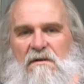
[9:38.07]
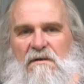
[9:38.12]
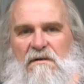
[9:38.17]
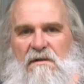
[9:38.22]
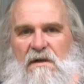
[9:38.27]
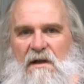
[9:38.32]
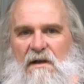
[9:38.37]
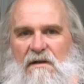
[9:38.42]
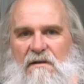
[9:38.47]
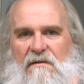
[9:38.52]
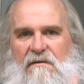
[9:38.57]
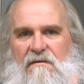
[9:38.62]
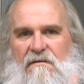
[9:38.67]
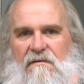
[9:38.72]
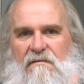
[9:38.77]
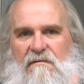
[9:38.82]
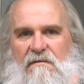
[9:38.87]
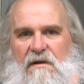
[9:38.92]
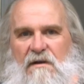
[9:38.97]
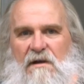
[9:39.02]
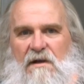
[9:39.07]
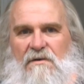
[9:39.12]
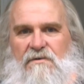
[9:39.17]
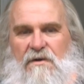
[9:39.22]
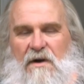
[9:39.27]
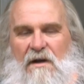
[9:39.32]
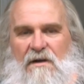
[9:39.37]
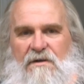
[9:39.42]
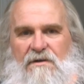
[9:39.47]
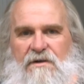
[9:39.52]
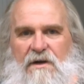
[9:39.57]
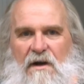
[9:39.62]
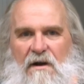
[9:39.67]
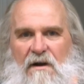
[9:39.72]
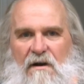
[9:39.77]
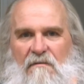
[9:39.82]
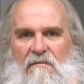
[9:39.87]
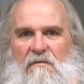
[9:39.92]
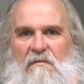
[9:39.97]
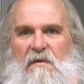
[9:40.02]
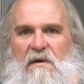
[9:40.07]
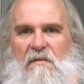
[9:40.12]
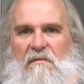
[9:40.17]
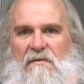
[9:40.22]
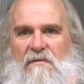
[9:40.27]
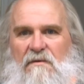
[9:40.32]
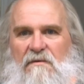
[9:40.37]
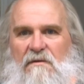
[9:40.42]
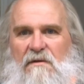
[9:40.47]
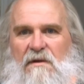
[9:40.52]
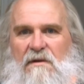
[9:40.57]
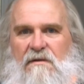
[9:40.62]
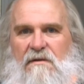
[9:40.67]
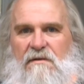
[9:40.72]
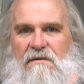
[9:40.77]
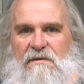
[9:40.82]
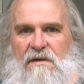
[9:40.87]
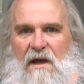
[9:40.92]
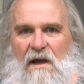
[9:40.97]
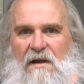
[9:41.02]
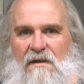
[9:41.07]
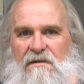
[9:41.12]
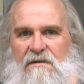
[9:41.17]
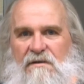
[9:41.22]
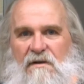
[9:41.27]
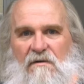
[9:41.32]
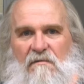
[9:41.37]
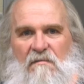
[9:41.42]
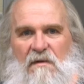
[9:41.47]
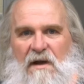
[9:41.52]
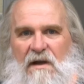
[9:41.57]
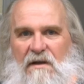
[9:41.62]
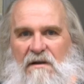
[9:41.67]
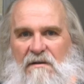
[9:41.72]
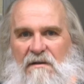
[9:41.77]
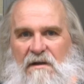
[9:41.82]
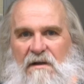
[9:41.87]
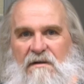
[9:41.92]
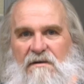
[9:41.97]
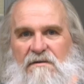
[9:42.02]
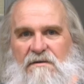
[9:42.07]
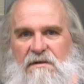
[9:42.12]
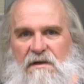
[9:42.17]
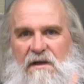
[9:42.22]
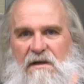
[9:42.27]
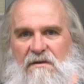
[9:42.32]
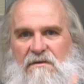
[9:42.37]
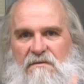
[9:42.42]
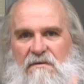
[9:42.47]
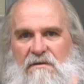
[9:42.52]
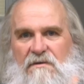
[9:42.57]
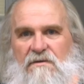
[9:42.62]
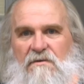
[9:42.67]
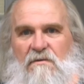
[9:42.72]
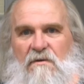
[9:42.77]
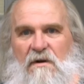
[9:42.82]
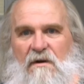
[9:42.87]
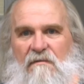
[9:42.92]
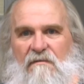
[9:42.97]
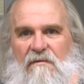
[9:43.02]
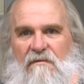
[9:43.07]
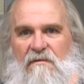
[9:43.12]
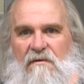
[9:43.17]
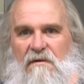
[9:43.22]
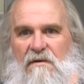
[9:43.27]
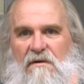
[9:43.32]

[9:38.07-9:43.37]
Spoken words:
and I try to share it with people that the signs don't make a lick of sense whatsoever.